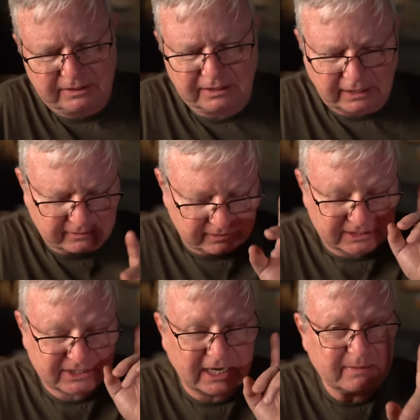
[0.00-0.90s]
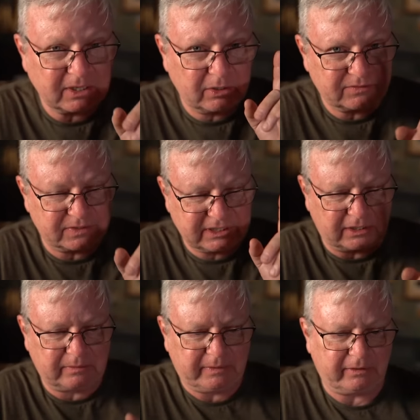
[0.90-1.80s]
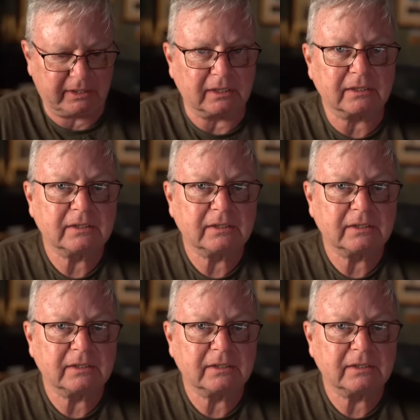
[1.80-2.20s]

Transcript: and I, the same goes for South America,